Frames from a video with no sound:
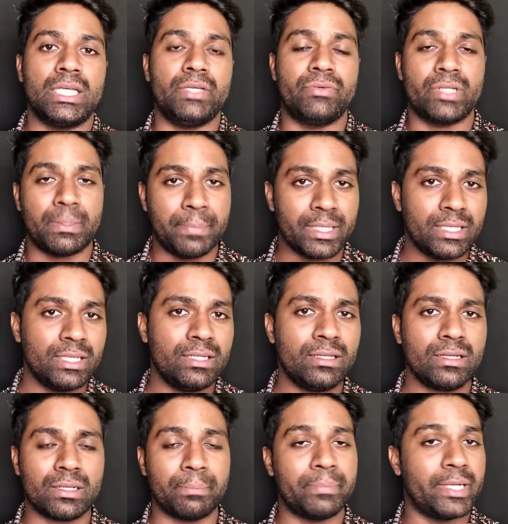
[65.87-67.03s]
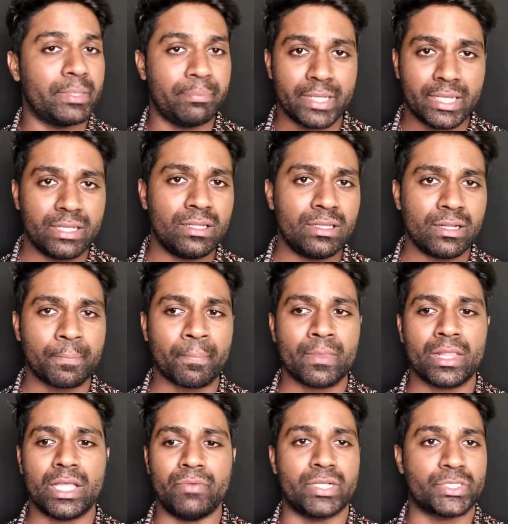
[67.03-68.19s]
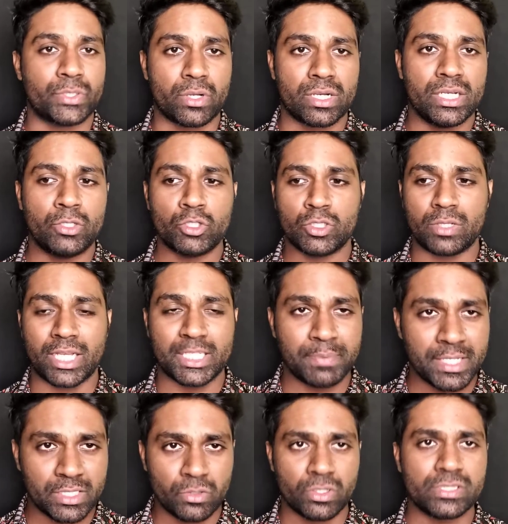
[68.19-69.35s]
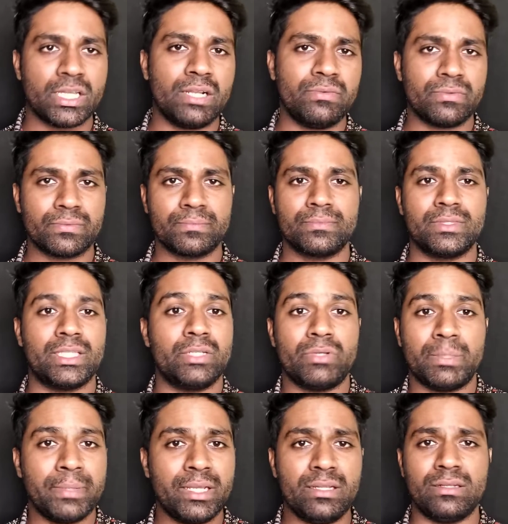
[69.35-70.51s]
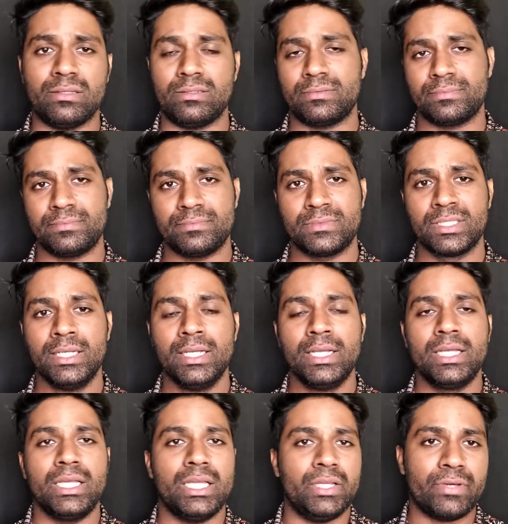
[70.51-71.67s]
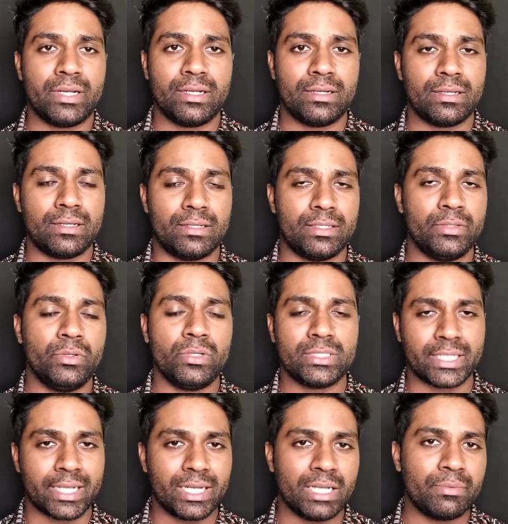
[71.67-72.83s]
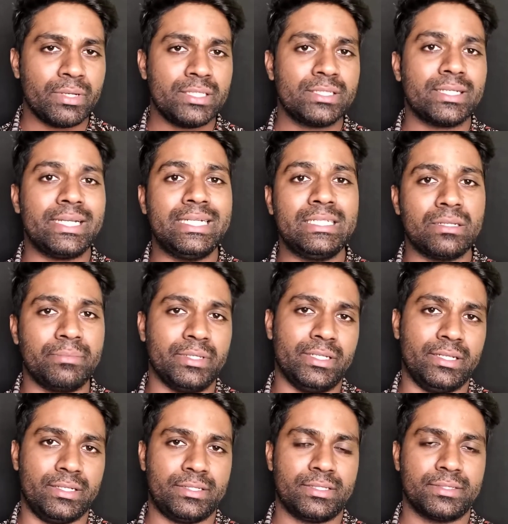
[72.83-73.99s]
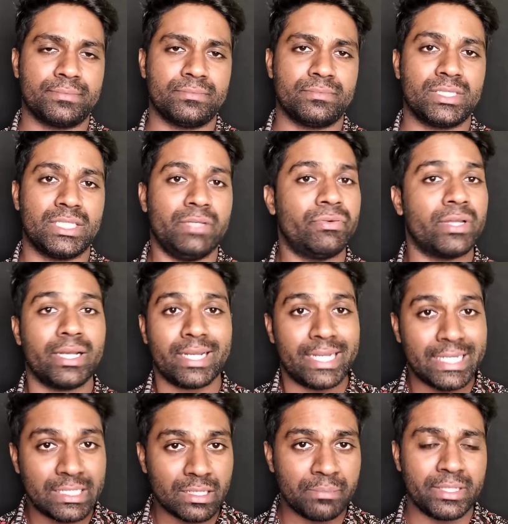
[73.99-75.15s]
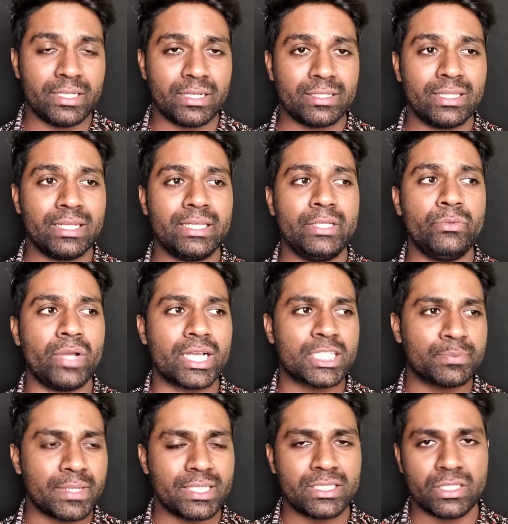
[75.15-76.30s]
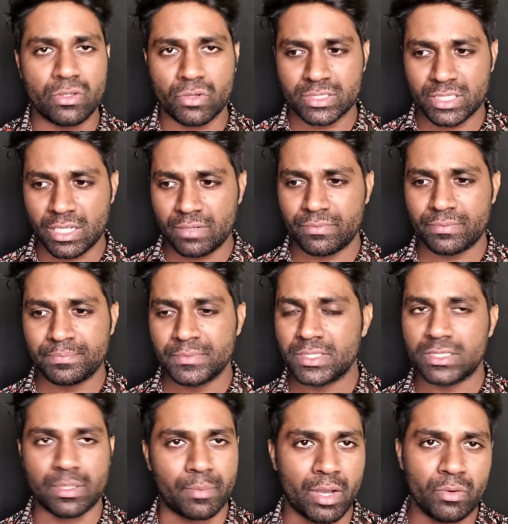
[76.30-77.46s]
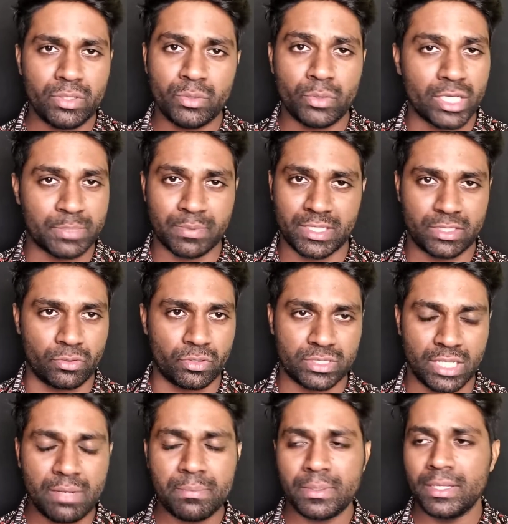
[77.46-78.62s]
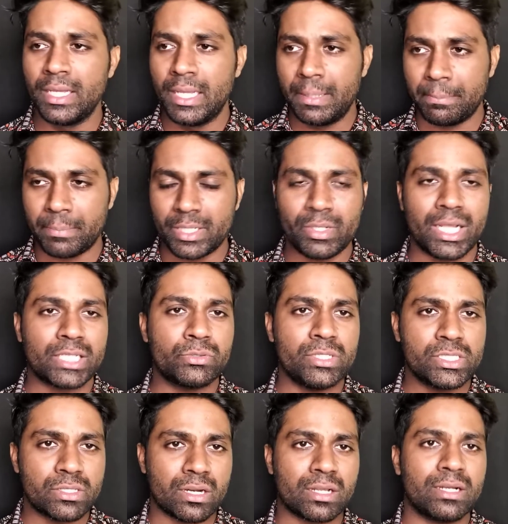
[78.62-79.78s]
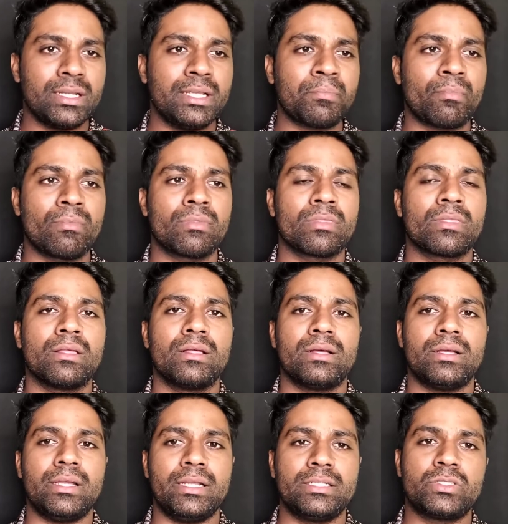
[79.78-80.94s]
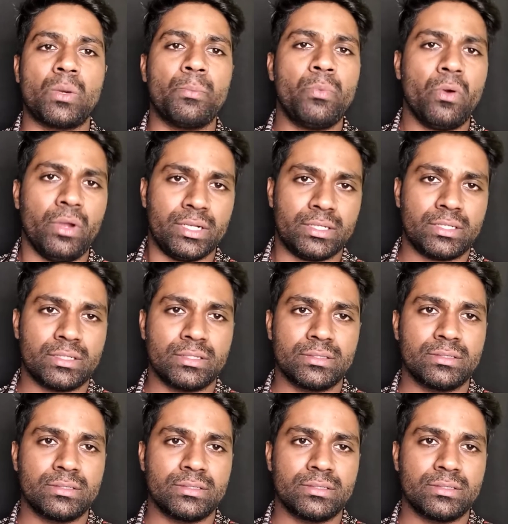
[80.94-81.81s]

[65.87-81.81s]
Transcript: If you're a beginner, complete beginner, if you're struggling to express yourself, then you're a beginner. If you're second level is intermediate. If you're an intermediate, then you express yourself, somehow you express yourself, but you're actually struggling in some point.